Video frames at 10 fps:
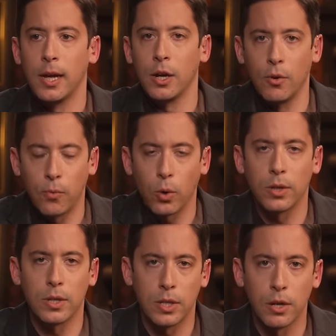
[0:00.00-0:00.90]
Go forth
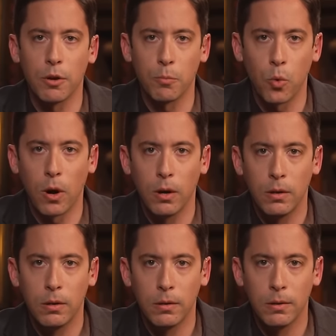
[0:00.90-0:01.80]
and sin no more
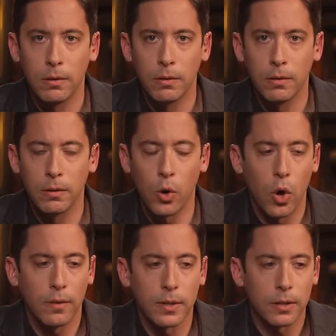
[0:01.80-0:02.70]
know,
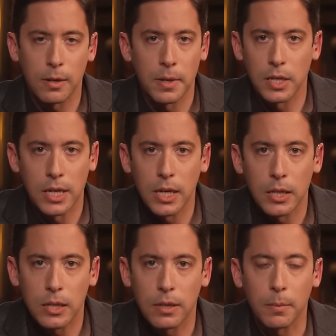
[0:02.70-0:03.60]
all of us commit
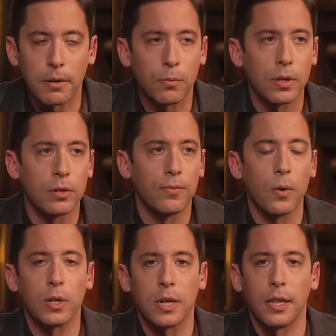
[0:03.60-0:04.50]
sins. I mean, if we just
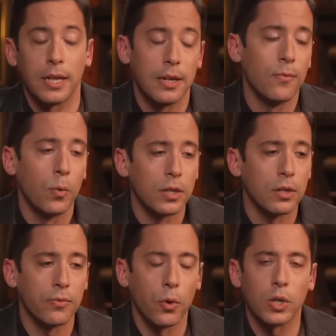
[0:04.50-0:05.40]
focused on that, devil wants
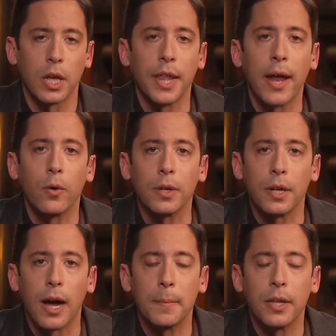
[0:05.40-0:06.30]
us to focus on that all the
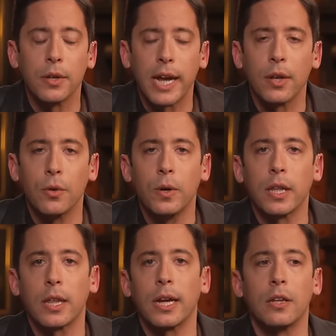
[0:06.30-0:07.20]
time, and then you can't do
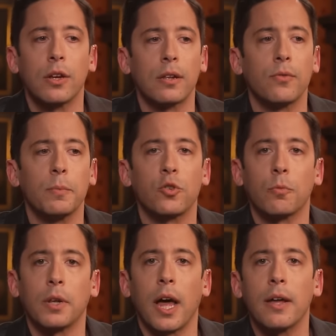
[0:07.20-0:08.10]
anything, and you live a
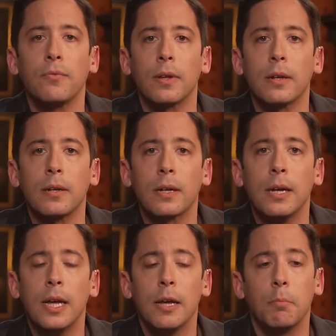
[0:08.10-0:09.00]
miserable life. And uh,
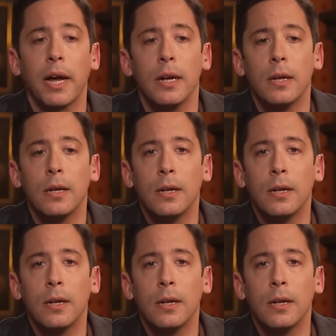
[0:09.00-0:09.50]
but